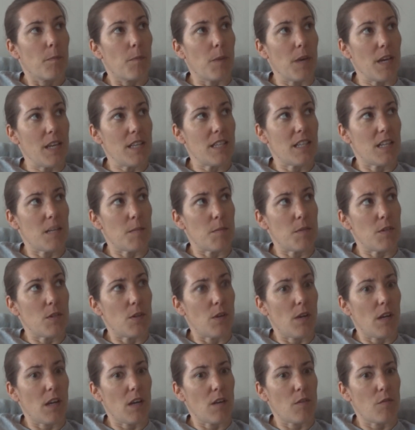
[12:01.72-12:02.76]
But he said he'd been
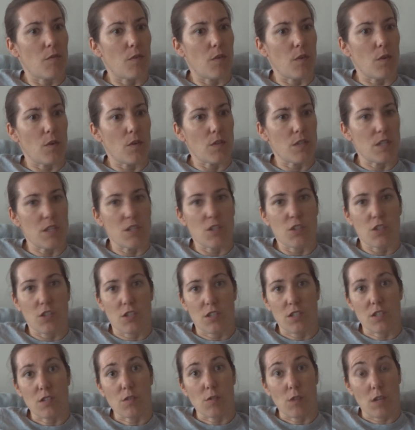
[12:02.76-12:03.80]
doing it
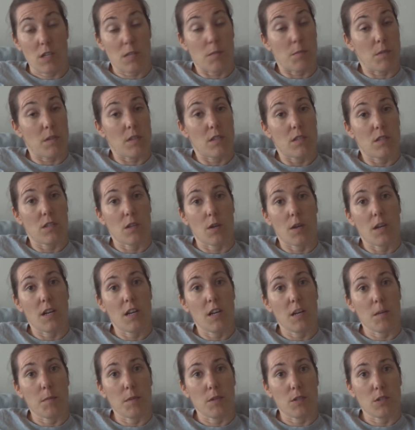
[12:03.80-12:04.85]
since Christmas, so he'd
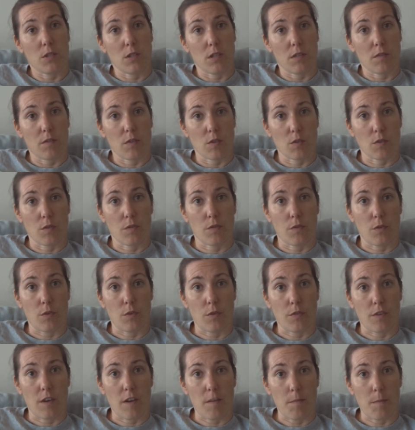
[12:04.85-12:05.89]
only been doing it for sort of 4
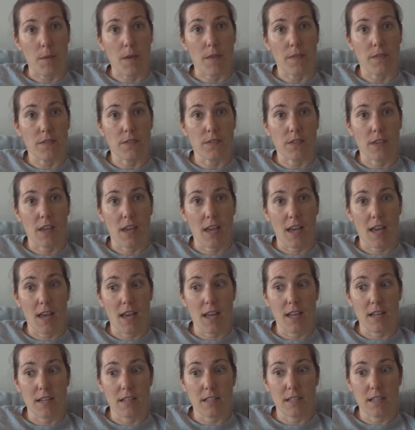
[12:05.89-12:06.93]
or 5 months,
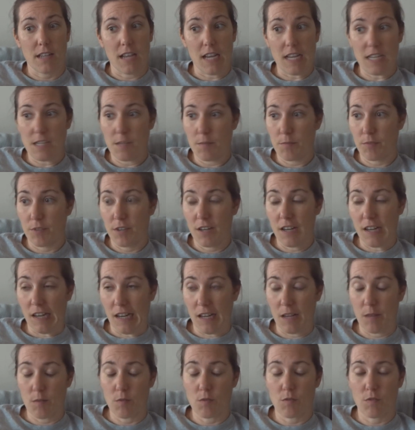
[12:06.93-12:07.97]
and he did
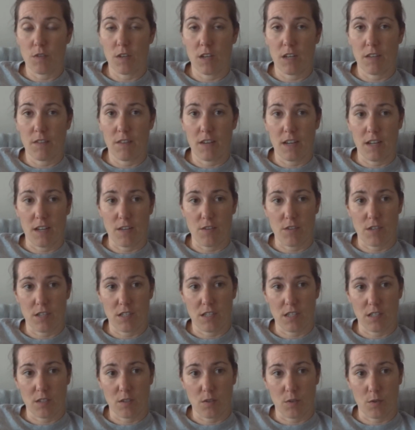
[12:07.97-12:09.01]
brilliantly. It was a really, really
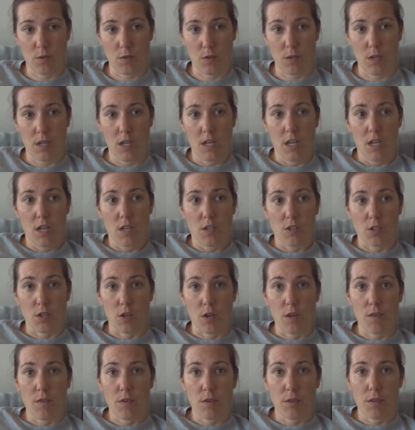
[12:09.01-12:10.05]
interesting tour. So
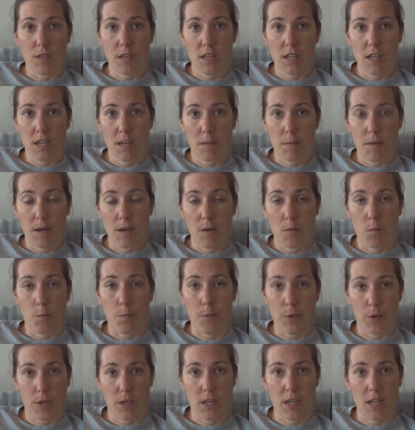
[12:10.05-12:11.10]
if you're thinking about
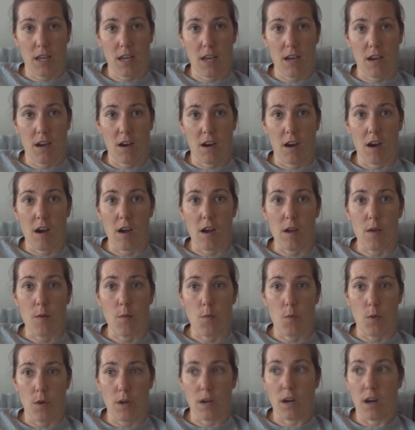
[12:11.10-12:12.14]
booking it, I
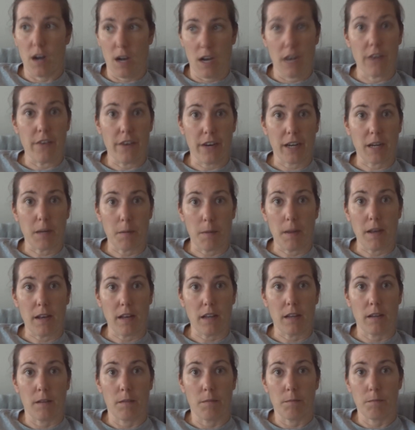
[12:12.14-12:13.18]
would highly recommend
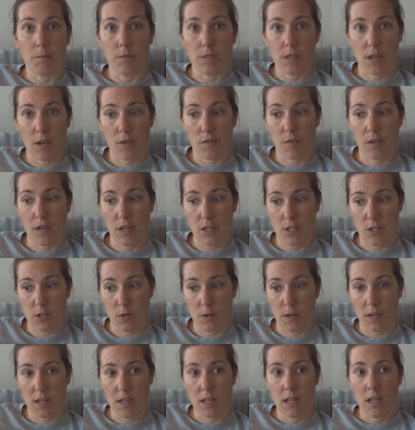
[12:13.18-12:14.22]
it. Definitely do
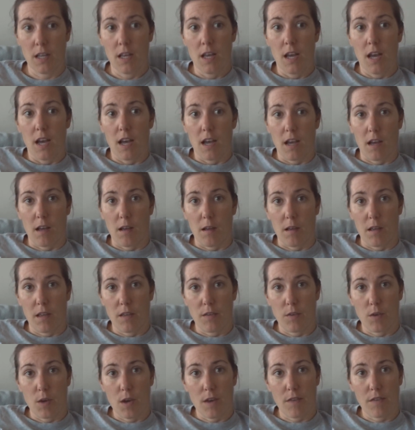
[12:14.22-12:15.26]
it.
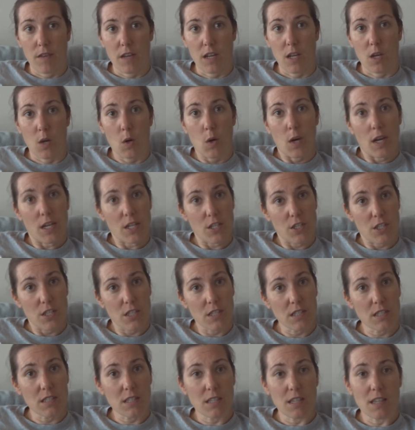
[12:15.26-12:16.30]
If you have any
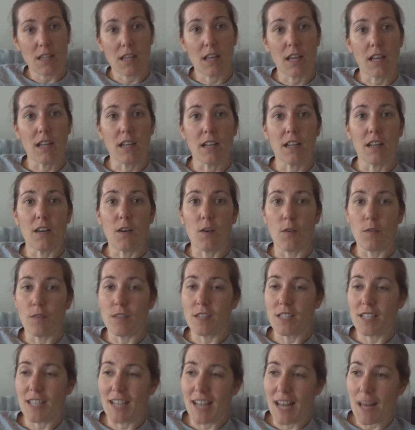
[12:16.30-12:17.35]
questions, then
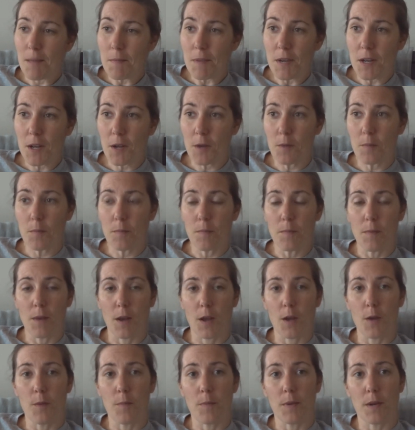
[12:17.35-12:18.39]
obviously let me
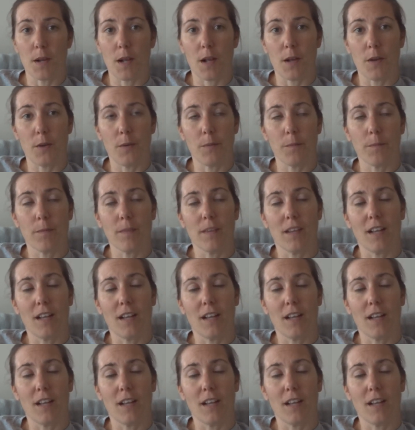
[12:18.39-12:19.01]
know below.